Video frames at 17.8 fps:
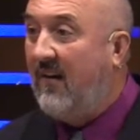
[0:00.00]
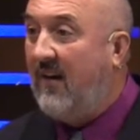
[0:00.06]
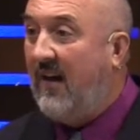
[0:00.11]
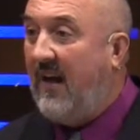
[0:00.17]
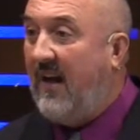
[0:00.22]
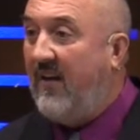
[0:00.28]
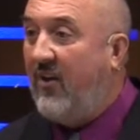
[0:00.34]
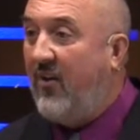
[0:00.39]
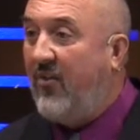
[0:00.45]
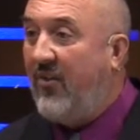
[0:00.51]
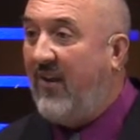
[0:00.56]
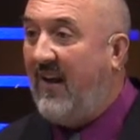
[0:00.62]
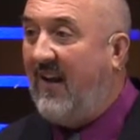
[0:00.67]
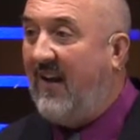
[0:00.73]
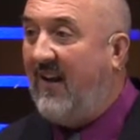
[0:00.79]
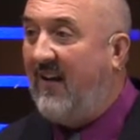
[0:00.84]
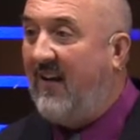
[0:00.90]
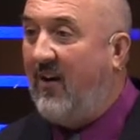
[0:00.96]
And they're
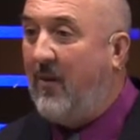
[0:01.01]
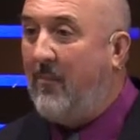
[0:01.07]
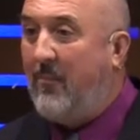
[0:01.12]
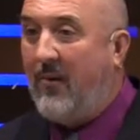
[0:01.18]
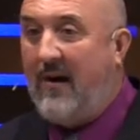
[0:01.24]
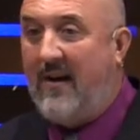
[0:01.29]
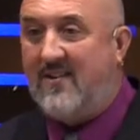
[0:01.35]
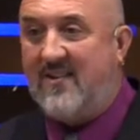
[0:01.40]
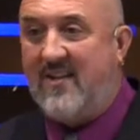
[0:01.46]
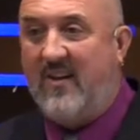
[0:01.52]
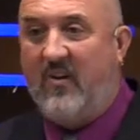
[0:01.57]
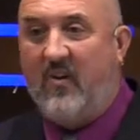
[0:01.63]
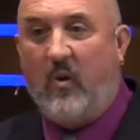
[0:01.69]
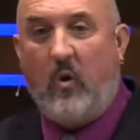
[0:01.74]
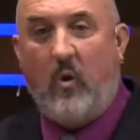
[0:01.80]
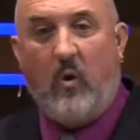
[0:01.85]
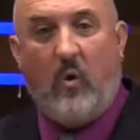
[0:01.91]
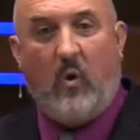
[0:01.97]
thinking they're impressing the
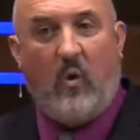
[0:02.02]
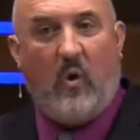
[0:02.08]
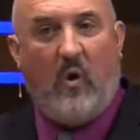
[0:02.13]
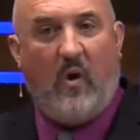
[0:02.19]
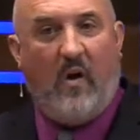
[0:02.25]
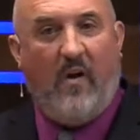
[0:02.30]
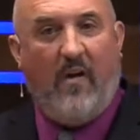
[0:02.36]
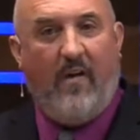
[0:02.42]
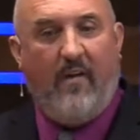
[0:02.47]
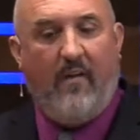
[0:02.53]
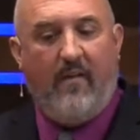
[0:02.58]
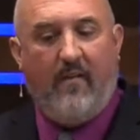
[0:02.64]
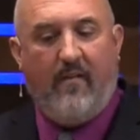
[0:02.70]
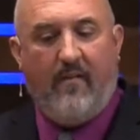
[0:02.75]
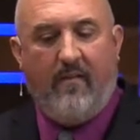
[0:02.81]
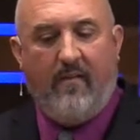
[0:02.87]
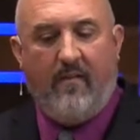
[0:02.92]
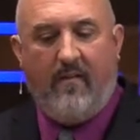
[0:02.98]
Lord.
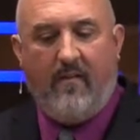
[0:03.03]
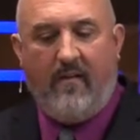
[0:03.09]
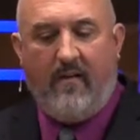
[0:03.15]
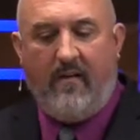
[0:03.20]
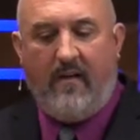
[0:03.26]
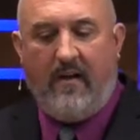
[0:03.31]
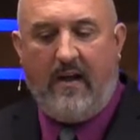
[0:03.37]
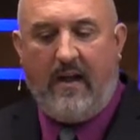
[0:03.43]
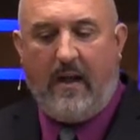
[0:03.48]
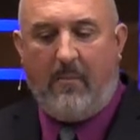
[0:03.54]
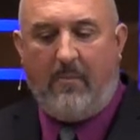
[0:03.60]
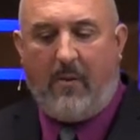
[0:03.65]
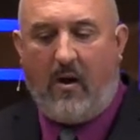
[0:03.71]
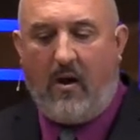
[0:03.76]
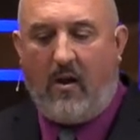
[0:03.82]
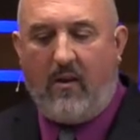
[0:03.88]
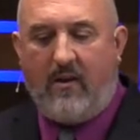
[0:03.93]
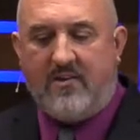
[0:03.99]
And
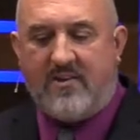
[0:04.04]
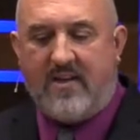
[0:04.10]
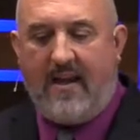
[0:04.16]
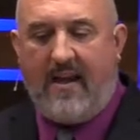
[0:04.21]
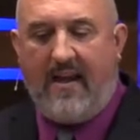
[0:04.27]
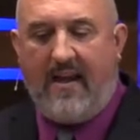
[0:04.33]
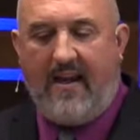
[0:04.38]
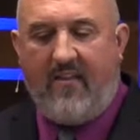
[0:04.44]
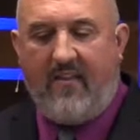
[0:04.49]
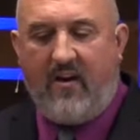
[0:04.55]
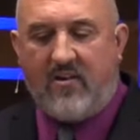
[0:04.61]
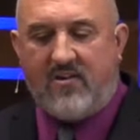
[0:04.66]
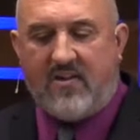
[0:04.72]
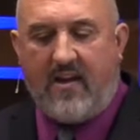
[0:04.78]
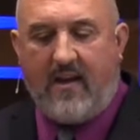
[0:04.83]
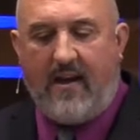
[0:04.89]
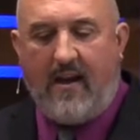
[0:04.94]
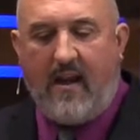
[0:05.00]
Paul is saying, there's
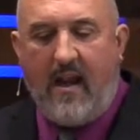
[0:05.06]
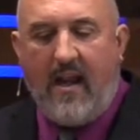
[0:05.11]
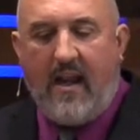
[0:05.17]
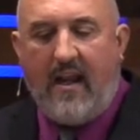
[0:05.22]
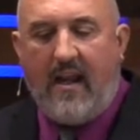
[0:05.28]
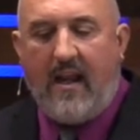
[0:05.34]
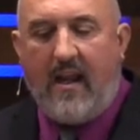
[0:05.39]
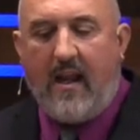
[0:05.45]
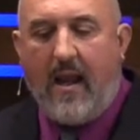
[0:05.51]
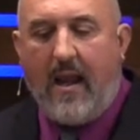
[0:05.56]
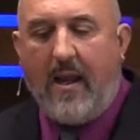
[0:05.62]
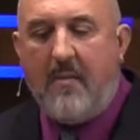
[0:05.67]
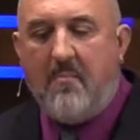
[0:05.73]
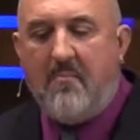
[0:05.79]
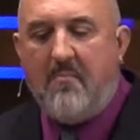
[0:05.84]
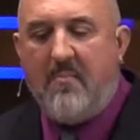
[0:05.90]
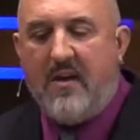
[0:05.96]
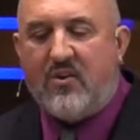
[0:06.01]
a, a
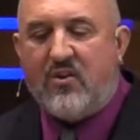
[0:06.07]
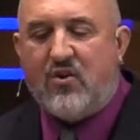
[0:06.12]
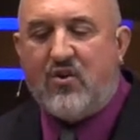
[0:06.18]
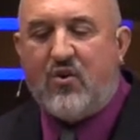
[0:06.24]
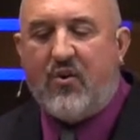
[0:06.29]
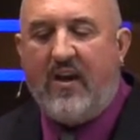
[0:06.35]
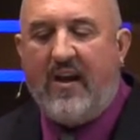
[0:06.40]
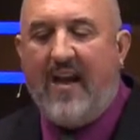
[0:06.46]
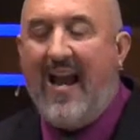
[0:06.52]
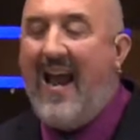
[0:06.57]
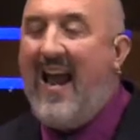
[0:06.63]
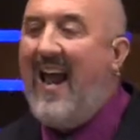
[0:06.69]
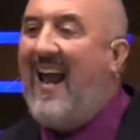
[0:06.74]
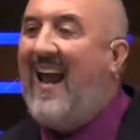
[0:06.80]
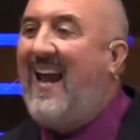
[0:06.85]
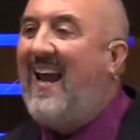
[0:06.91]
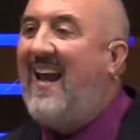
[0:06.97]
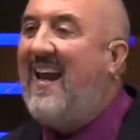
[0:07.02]
mystery,
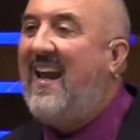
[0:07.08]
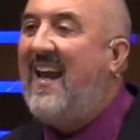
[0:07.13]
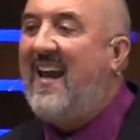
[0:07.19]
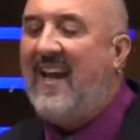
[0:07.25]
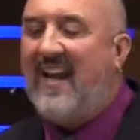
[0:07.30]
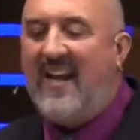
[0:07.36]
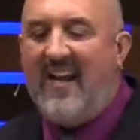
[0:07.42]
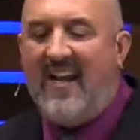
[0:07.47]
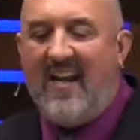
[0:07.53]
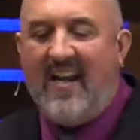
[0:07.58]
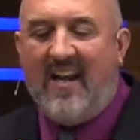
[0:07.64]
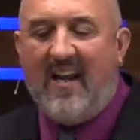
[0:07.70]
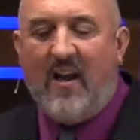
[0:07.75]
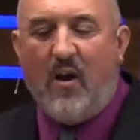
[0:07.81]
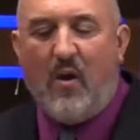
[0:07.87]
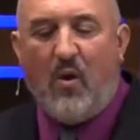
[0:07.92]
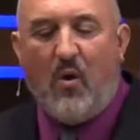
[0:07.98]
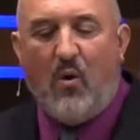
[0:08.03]
a hidden
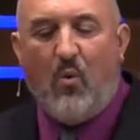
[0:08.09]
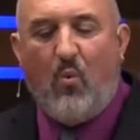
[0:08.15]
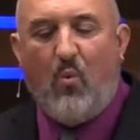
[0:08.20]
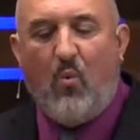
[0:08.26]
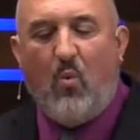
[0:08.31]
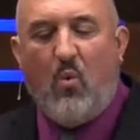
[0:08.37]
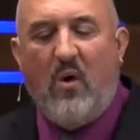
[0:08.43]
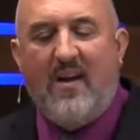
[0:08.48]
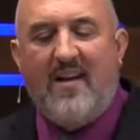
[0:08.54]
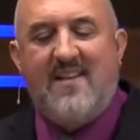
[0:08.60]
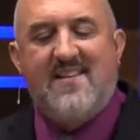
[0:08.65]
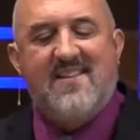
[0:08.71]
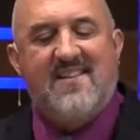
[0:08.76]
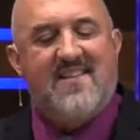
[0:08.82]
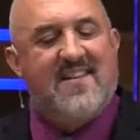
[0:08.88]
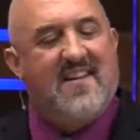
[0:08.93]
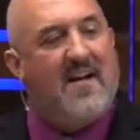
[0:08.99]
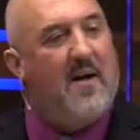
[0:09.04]

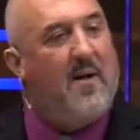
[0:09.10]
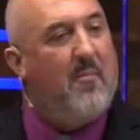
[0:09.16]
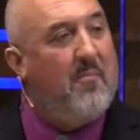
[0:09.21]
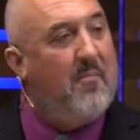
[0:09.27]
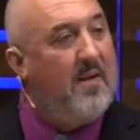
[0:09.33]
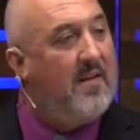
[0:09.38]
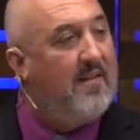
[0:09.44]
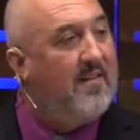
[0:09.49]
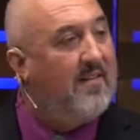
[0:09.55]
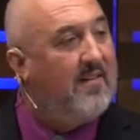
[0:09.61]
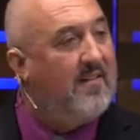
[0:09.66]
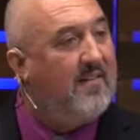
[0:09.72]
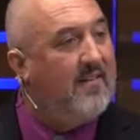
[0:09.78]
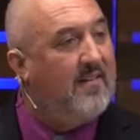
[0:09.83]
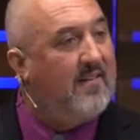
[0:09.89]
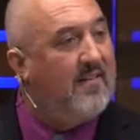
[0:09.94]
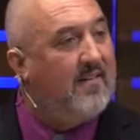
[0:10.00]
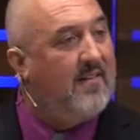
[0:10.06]
wisdom,
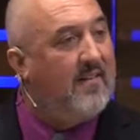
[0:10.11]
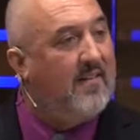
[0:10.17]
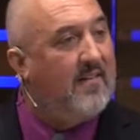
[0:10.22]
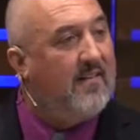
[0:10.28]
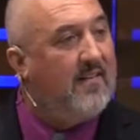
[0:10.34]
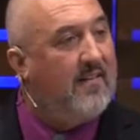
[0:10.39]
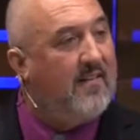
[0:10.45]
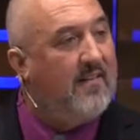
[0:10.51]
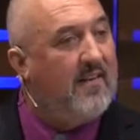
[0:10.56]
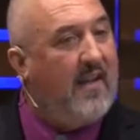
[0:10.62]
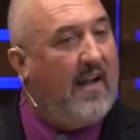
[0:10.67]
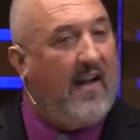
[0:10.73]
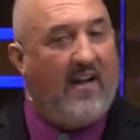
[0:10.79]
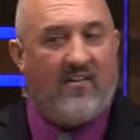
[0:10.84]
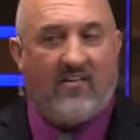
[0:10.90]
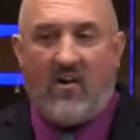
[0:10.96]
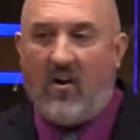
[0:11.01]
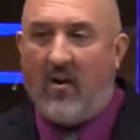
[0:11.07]
and
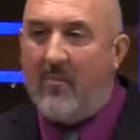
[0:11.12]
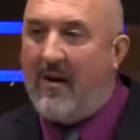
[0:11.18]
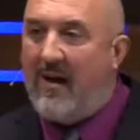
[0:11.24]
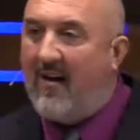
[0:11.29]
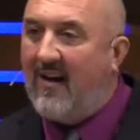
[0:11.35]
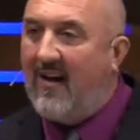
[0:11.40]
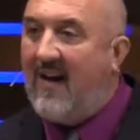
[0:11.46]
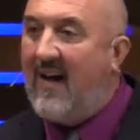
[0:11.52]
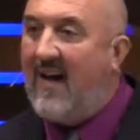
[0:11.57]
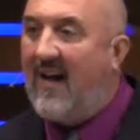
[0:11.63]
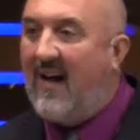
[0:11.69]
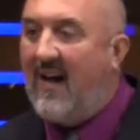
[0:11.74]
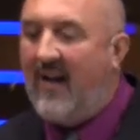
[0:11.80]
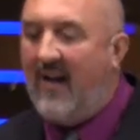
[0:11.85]
it's all about God.